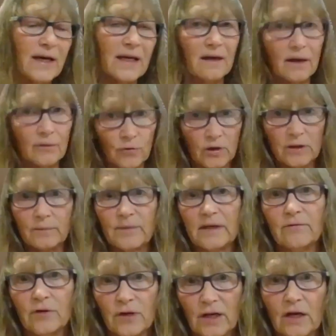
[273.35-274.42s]
But I want to
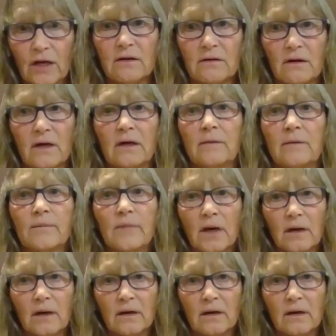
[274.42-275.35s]
be very um,